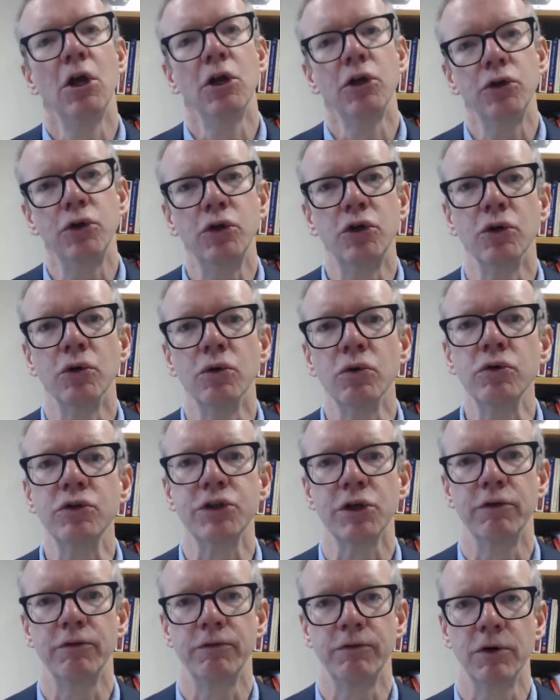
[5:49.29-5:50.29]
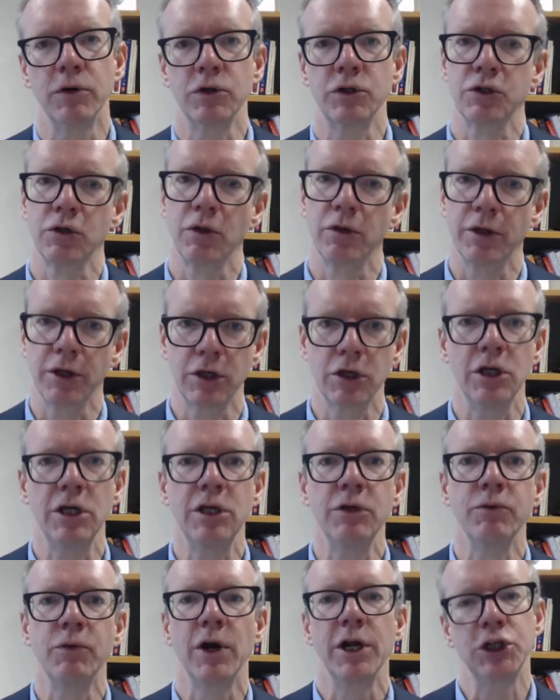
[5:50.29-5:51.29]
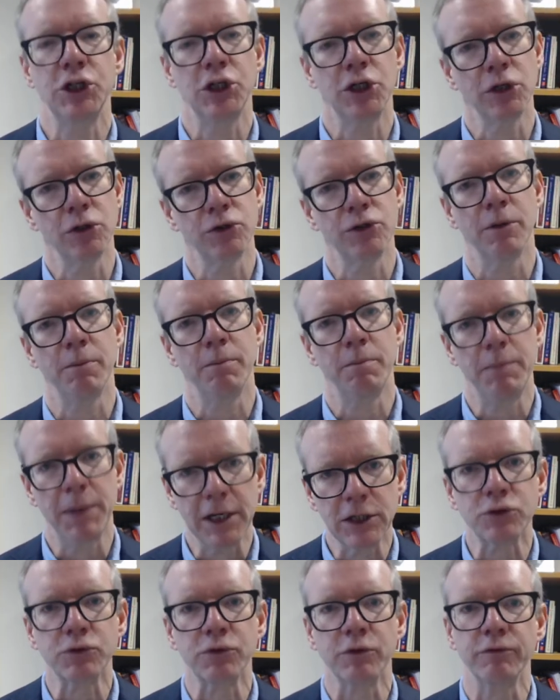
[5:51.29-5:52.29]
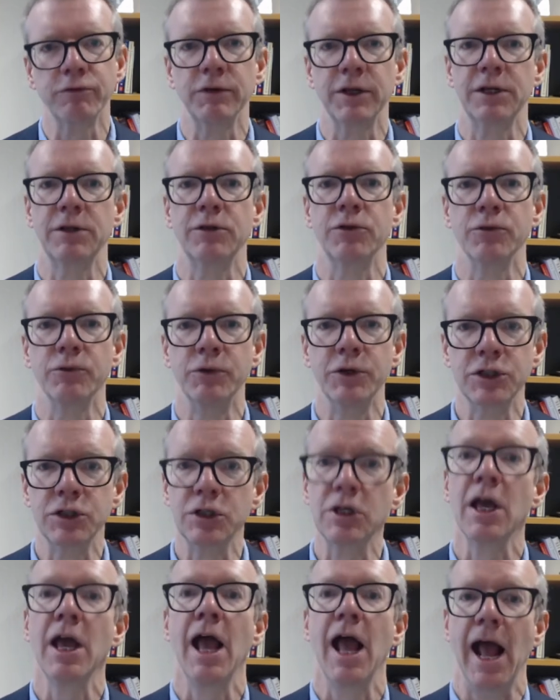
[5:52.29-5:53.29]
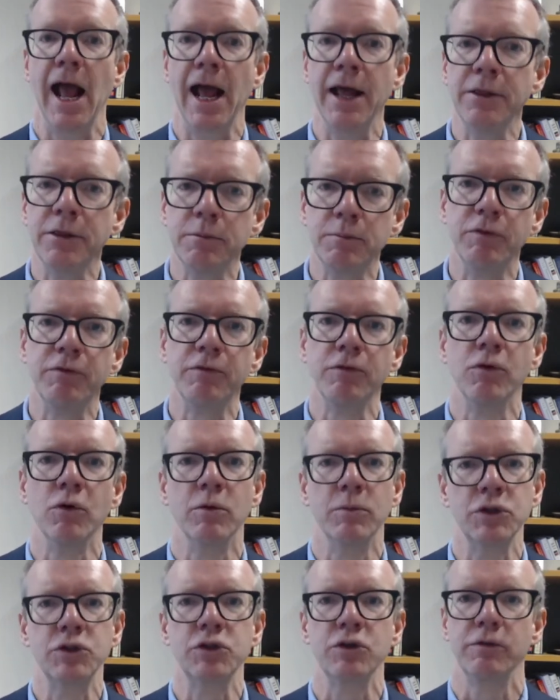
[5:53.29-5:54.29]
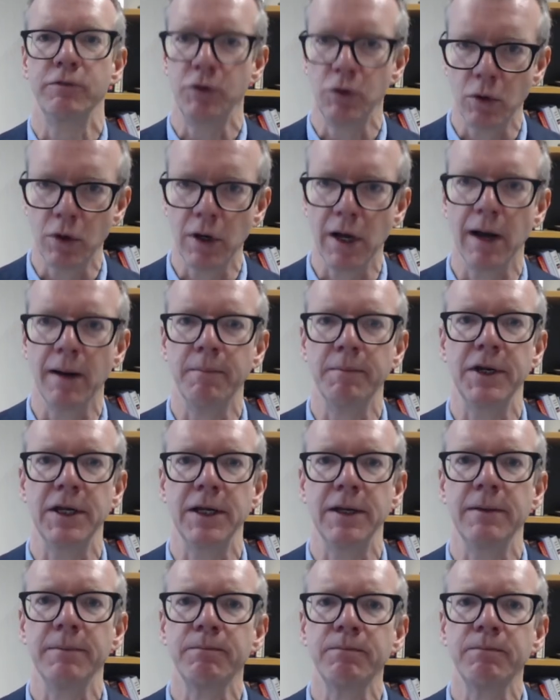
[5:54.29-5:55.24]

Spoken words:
You can also focus on the key ratios that best reflect the risk and the performance of your company.